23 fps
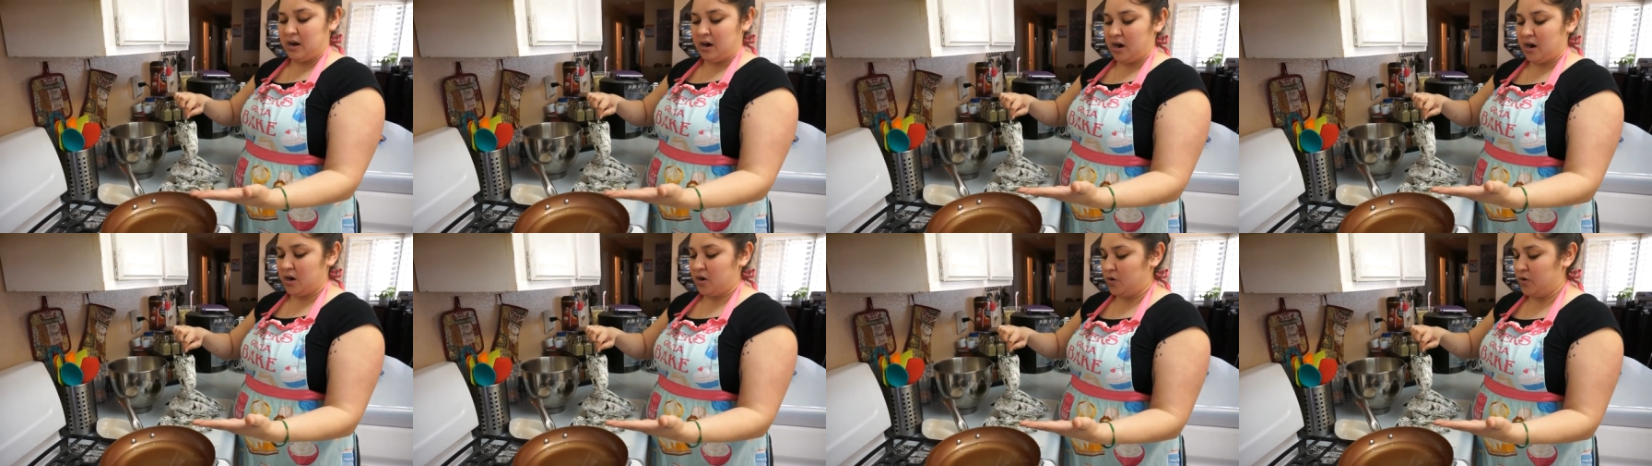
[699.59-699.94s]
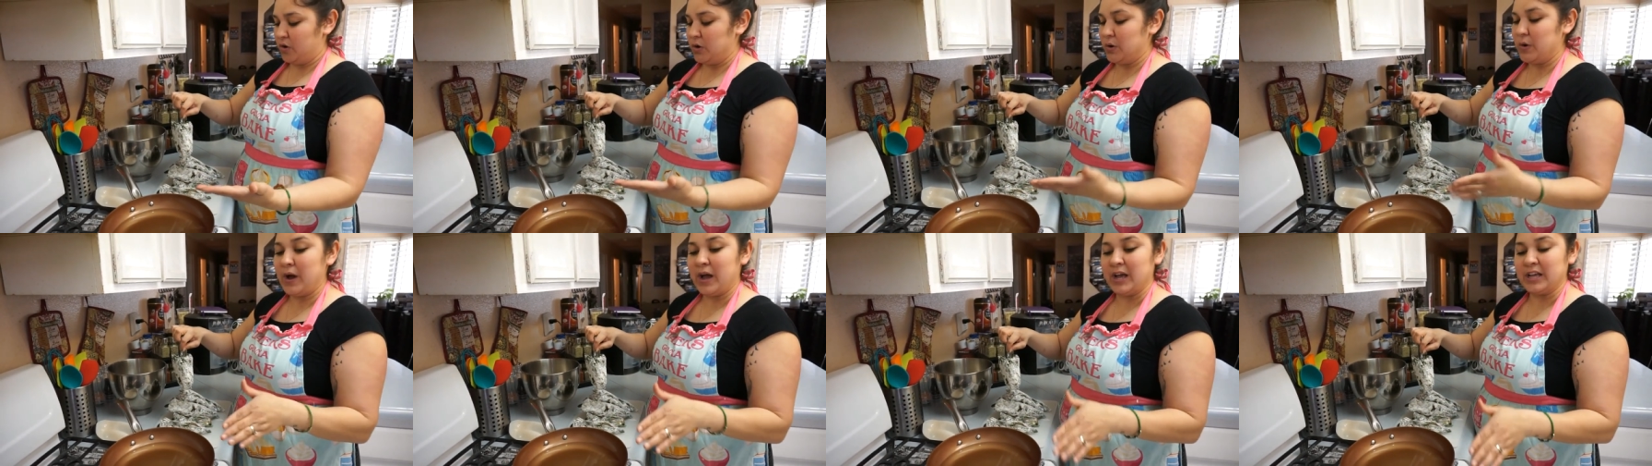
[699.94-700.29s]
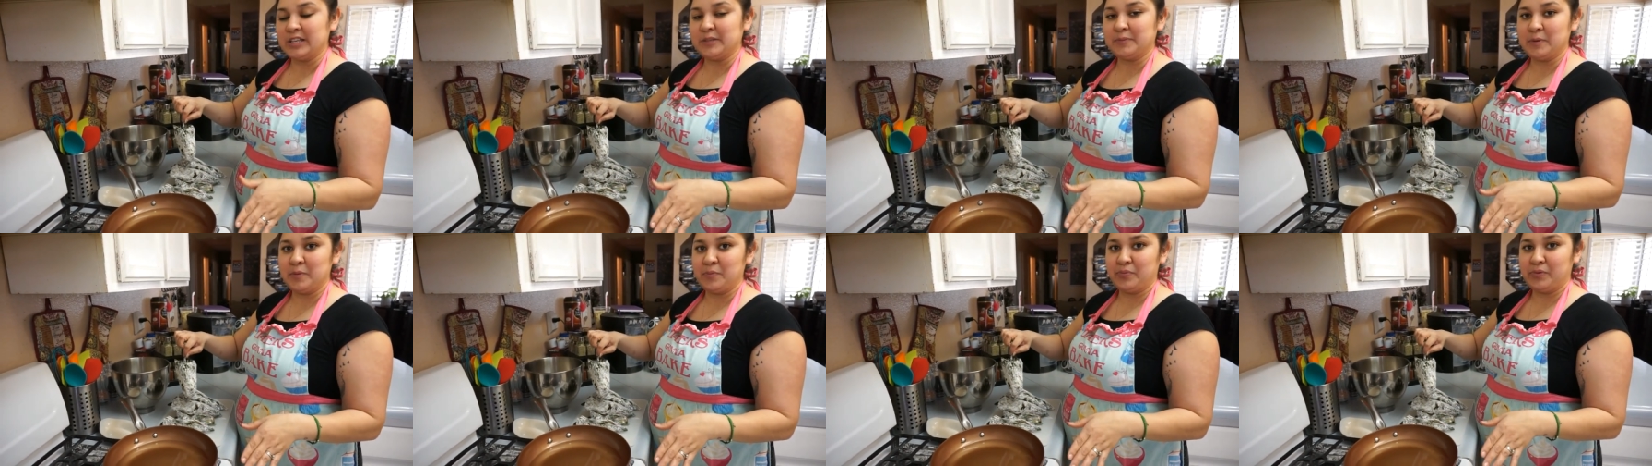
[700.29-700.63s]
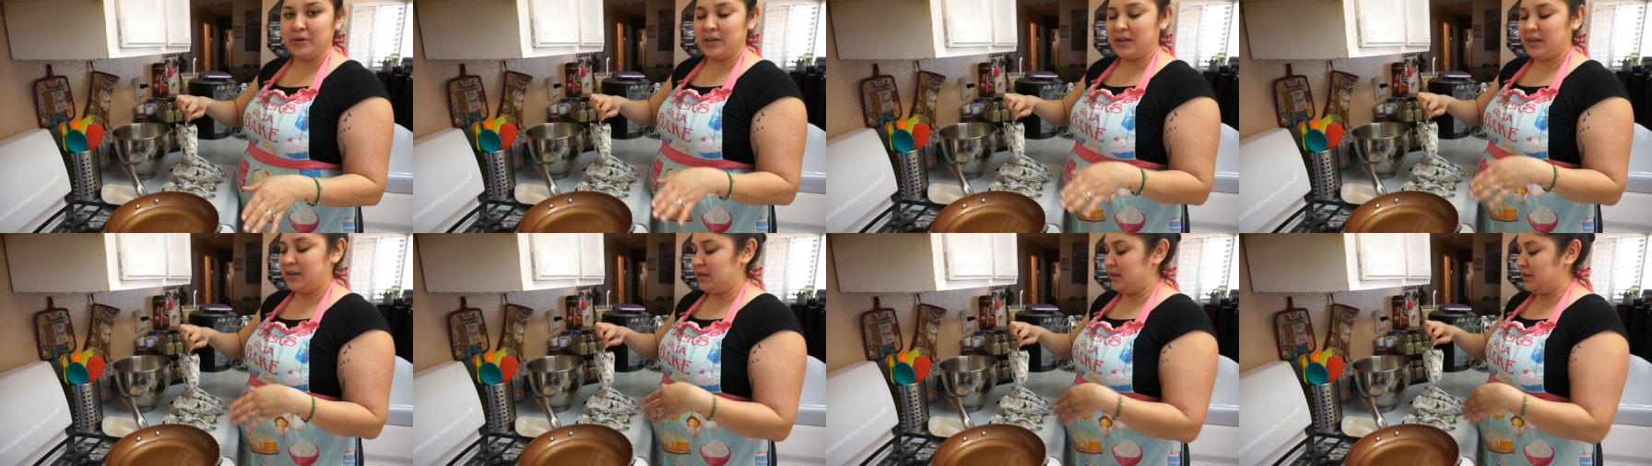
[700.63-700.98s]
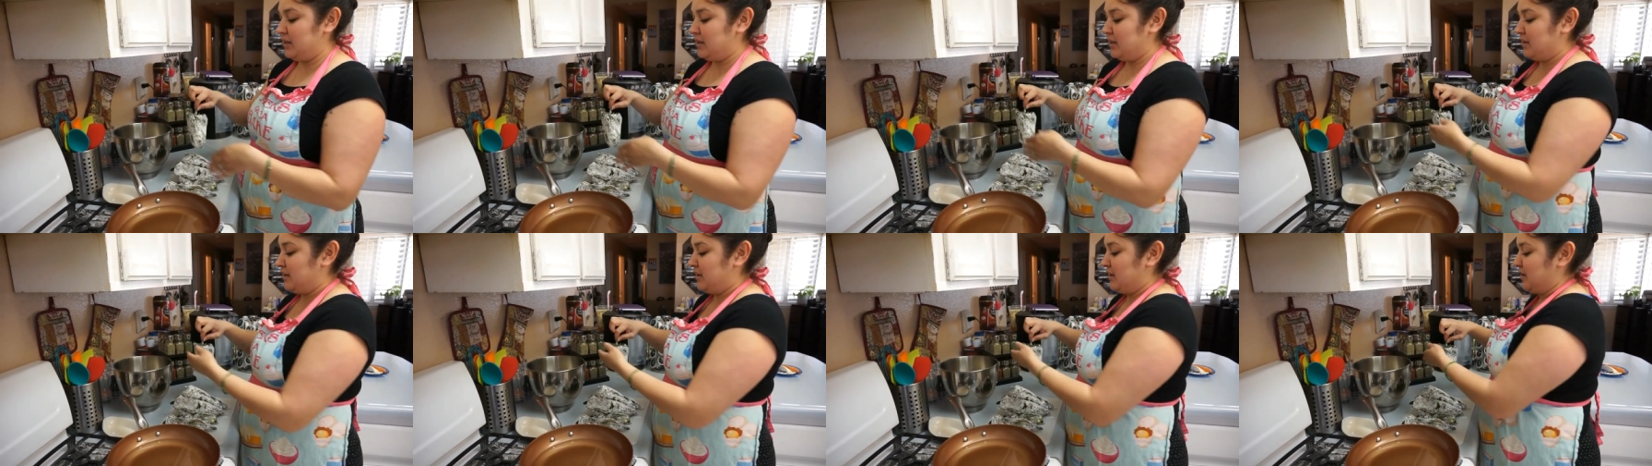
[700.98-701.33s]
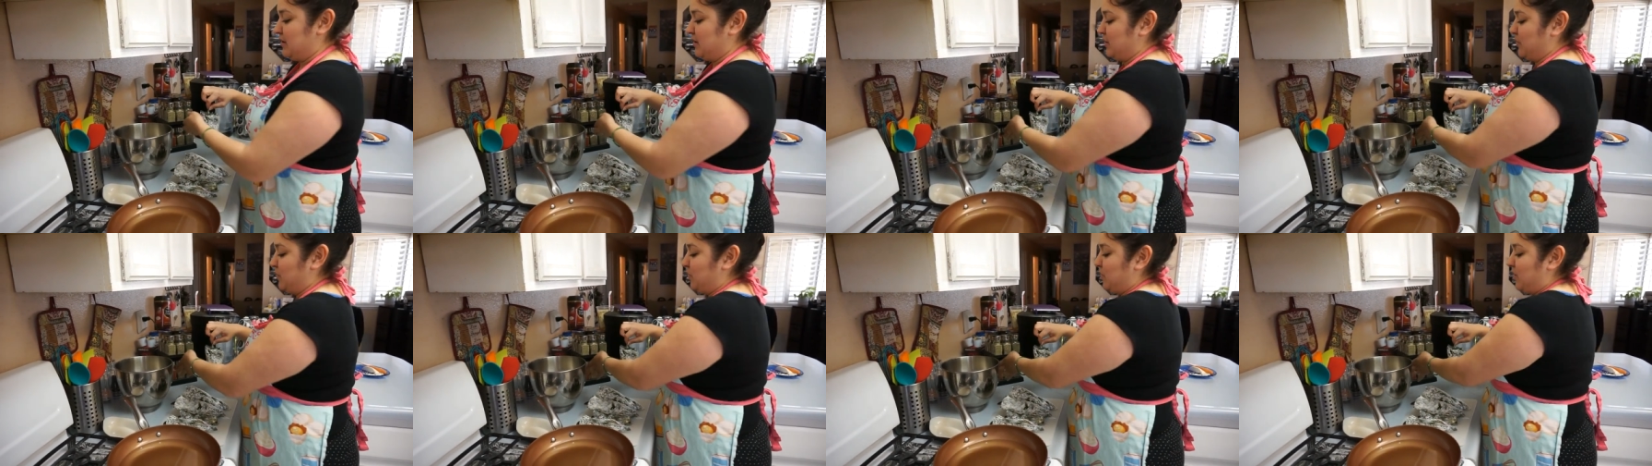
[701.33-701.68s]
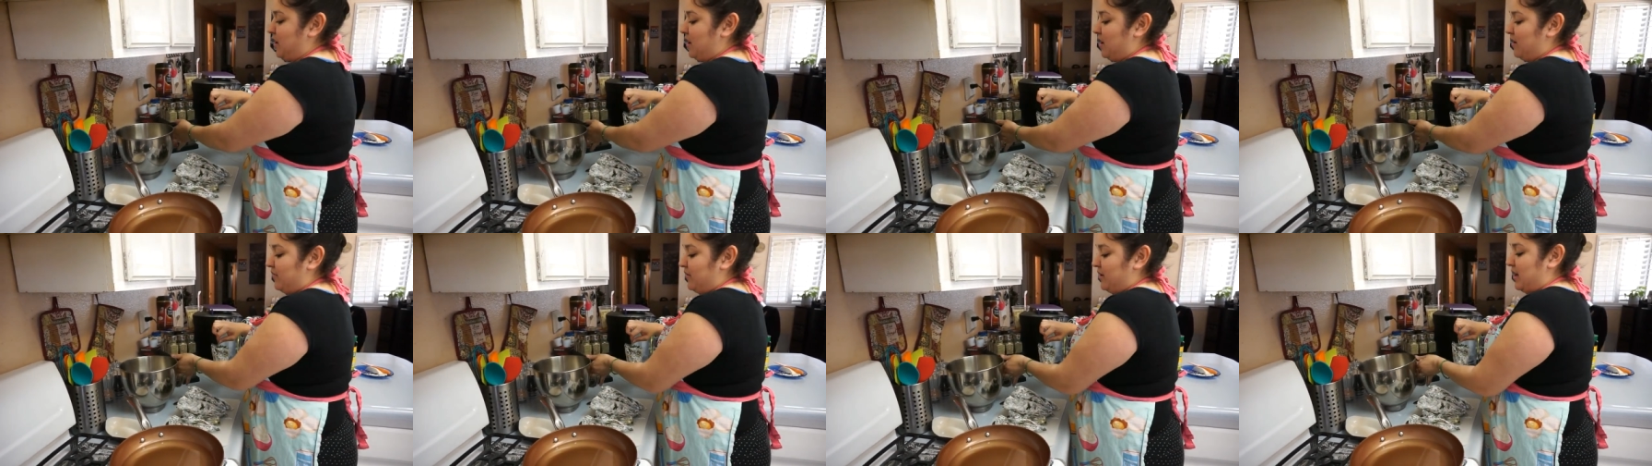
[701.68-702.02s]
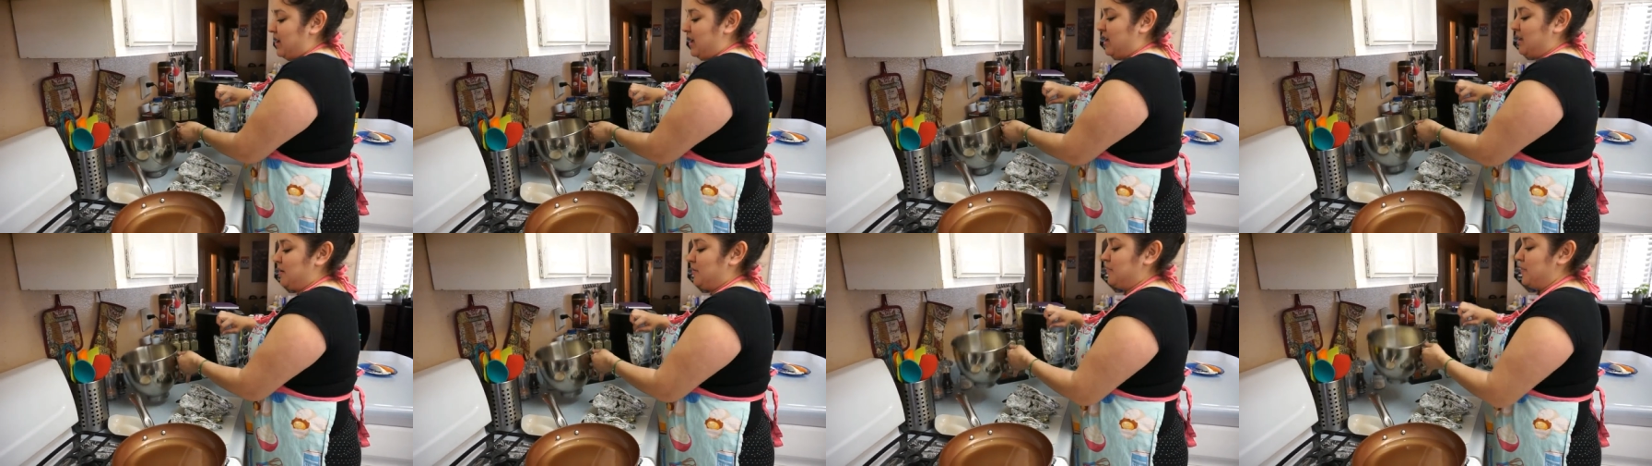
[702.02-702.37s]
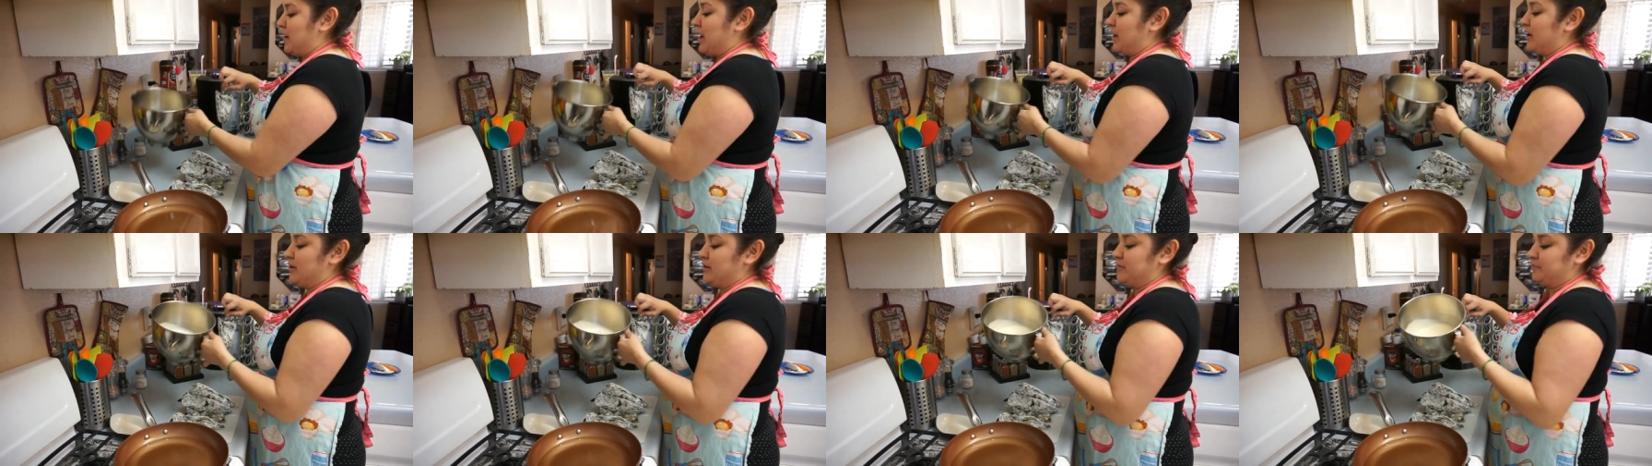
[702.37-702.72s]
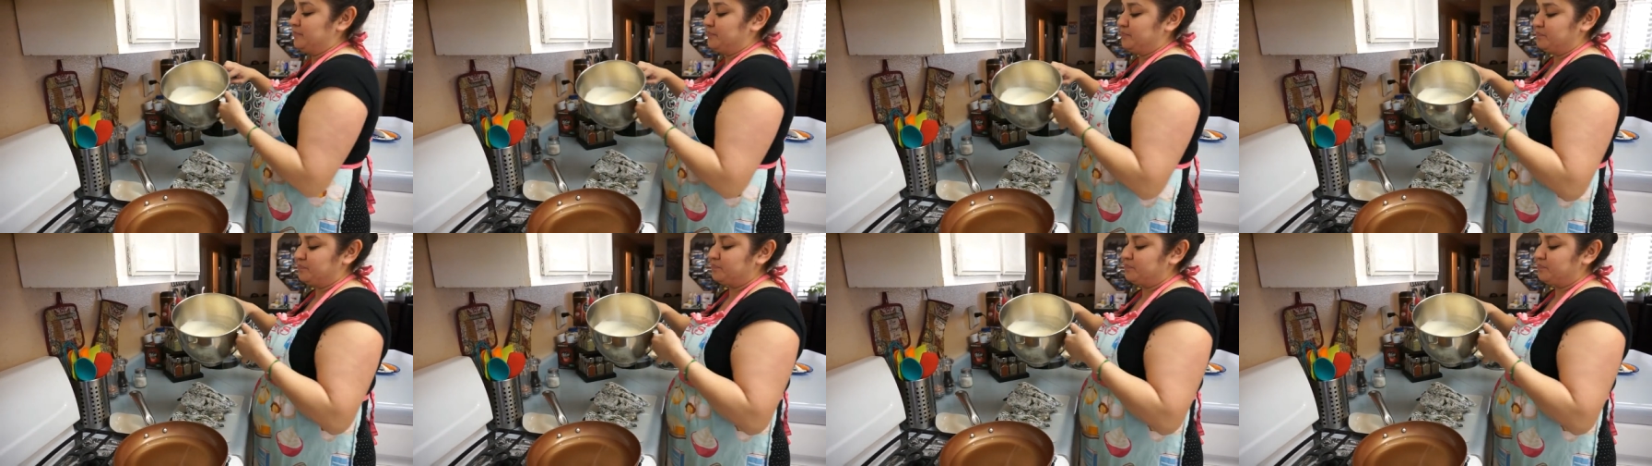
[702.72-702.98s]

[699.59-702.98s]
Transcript: Our oil has been preheating. We have our egg batter.